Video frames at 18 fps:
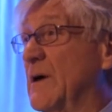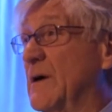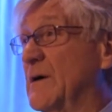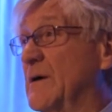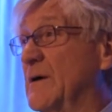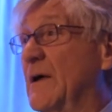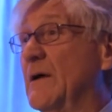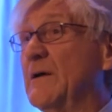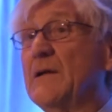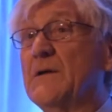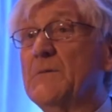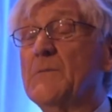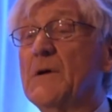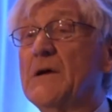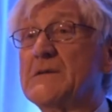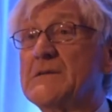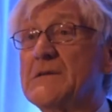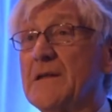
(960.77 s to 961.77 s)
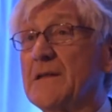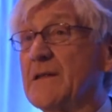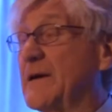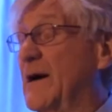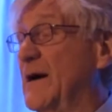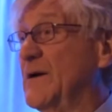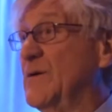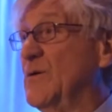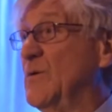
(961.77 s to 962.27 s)
uh, Elon Musk,
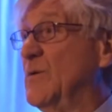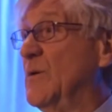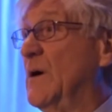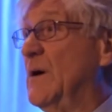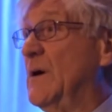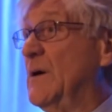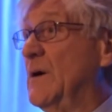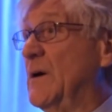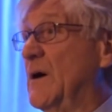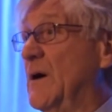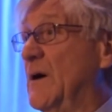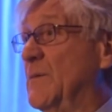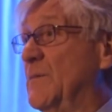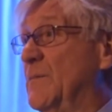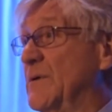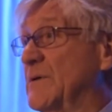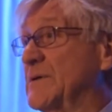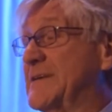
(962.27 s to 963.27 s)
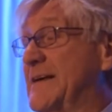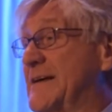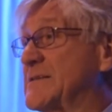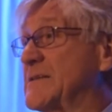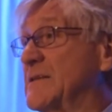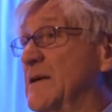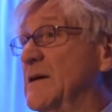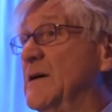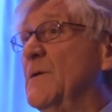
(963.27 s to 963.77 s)
the guy who uh, built
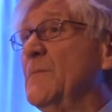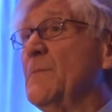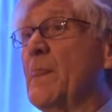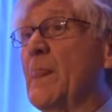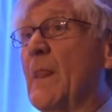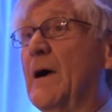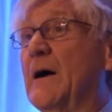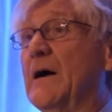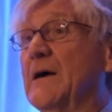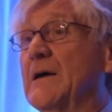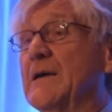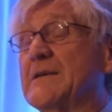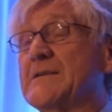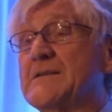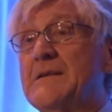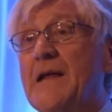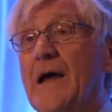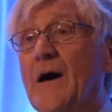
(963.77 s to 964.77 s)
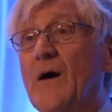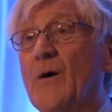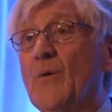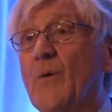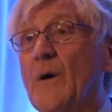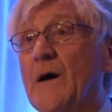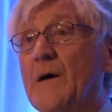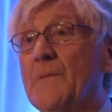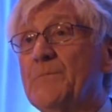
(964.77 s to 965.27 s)
Tesla, uh, is
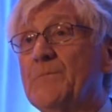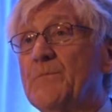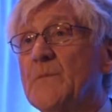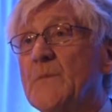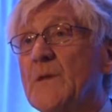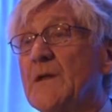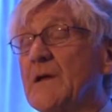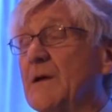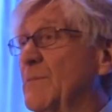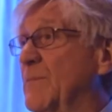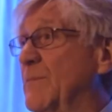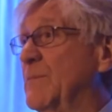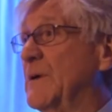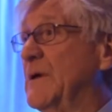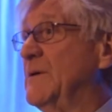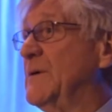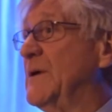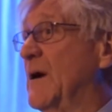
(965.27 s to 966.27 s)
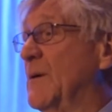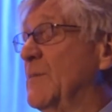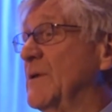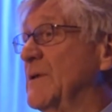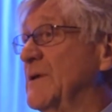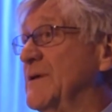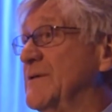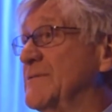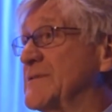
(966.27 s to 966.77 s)
now, um, he now
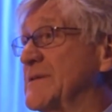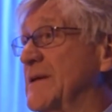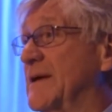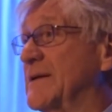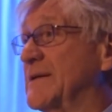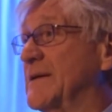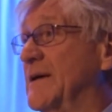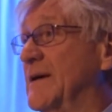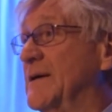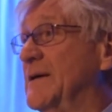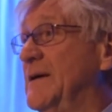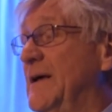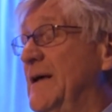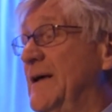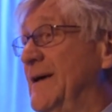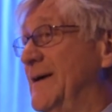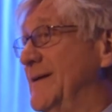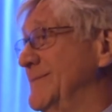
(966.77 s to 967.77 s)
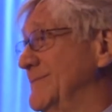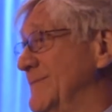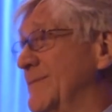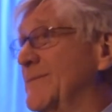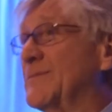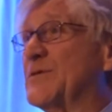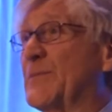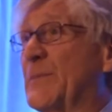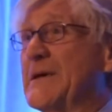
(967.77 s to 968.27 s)
believes that uh,
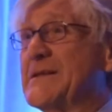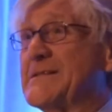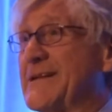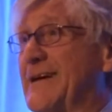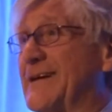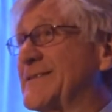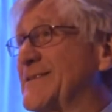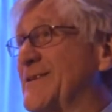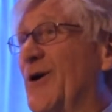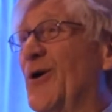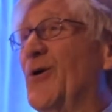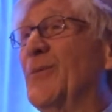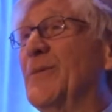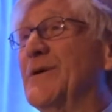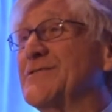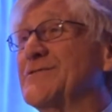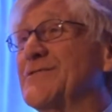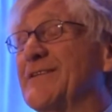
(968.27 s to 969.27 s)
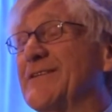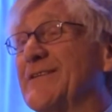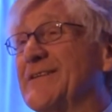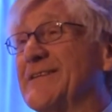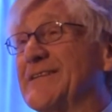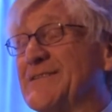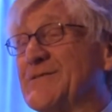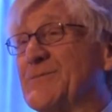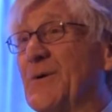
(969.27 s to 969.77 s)
and SpaceX and a whole bunch of
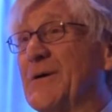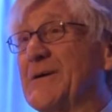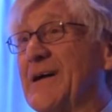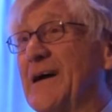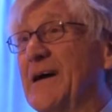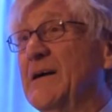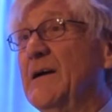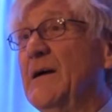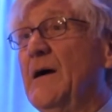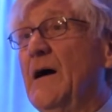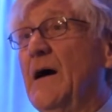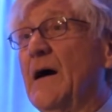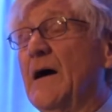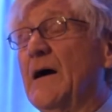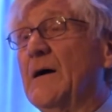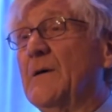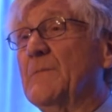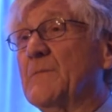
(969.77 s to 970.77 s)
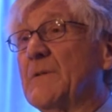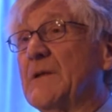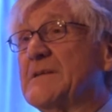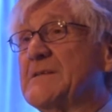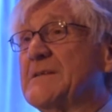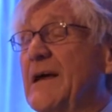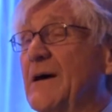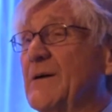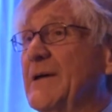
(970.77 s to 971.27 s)
other things, smart guy, um,
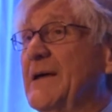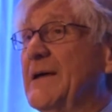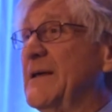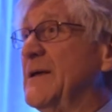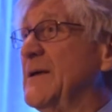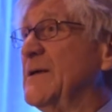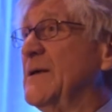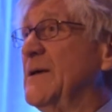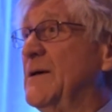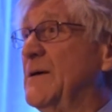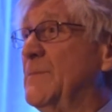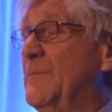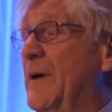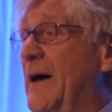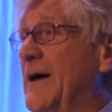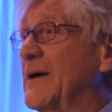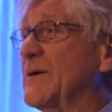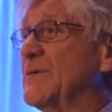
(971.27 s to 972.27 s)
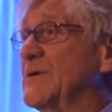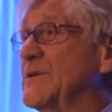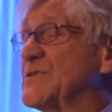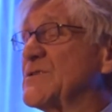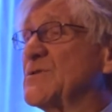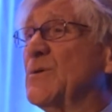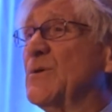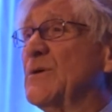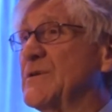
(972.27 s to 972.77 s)
is now getting battery
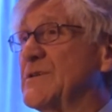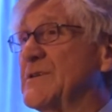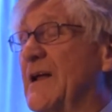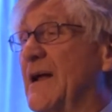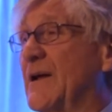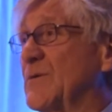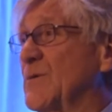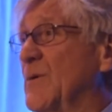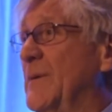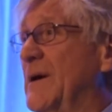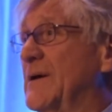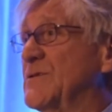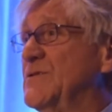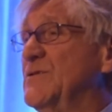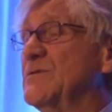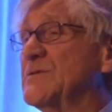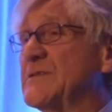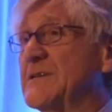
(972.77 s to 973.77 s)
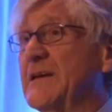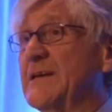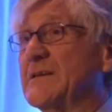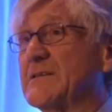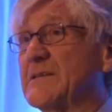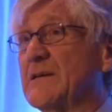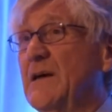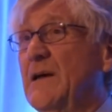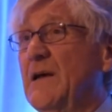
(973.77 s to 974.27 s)
storage down to about two
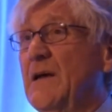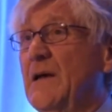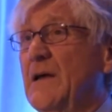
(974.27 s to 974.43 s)
cents.